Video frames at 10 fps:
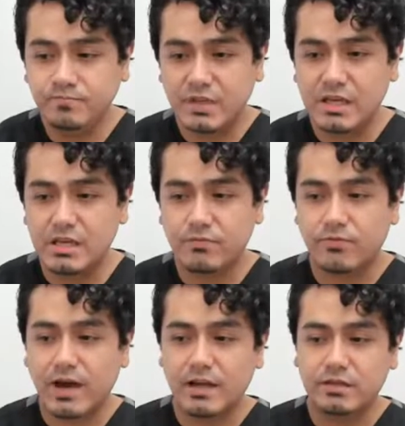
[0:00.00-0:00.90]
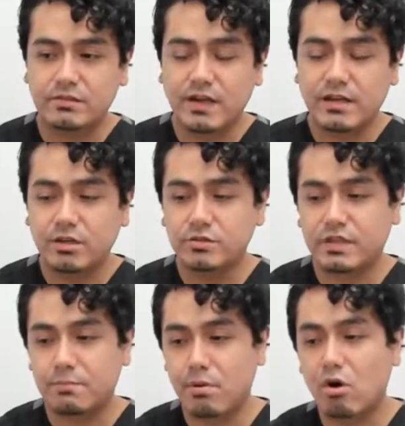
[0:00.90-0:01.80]
if I diagnose that
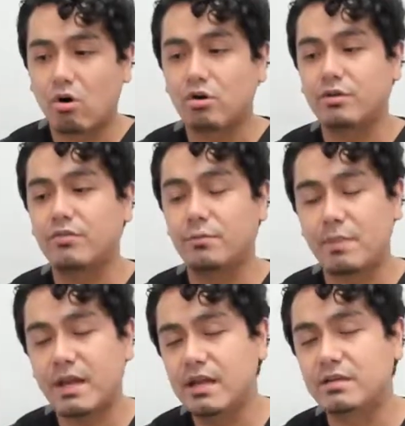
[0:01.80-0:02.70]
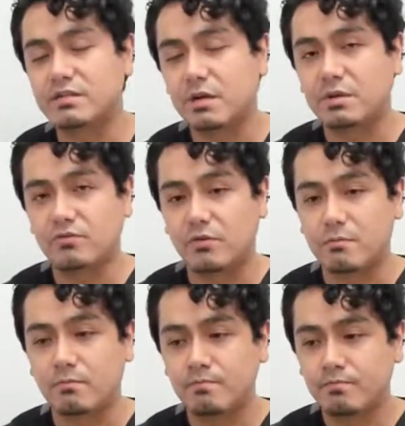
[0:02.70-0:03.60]
a part of their pain is coming
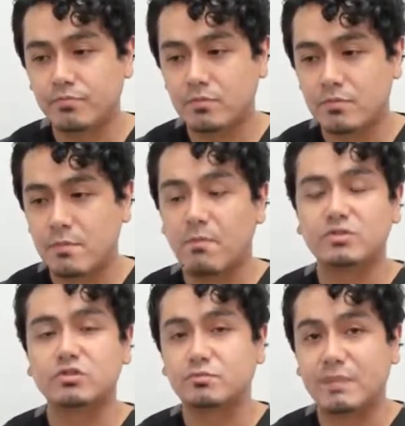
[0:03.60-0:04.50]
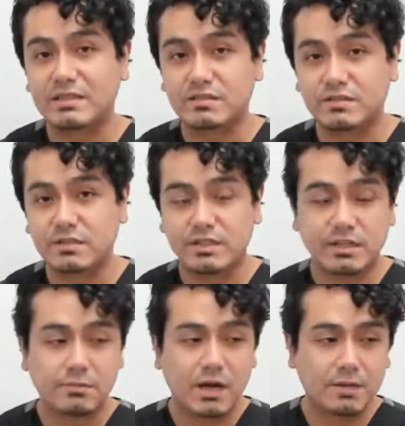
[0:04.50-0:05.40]
from muscle spasticity, and
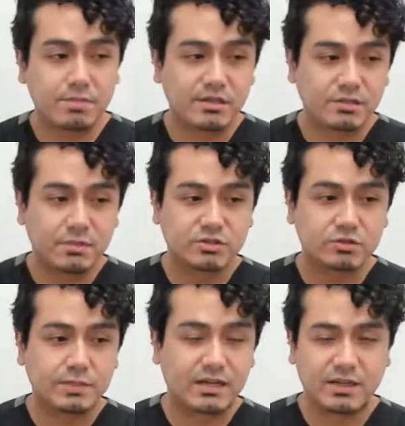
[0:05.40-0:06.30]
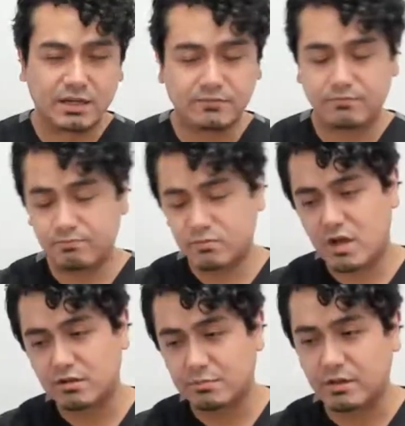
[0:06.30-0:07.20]
in my opinion, and I think I've
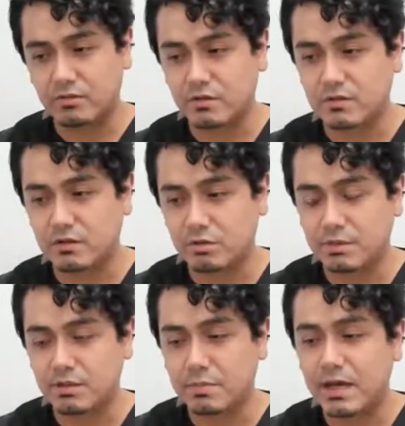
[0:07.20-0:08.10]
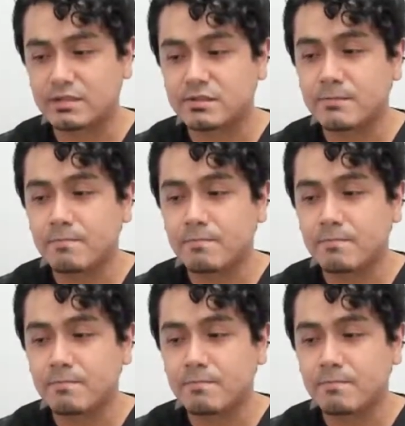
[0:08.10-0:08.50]
talked about this a little bit in the past,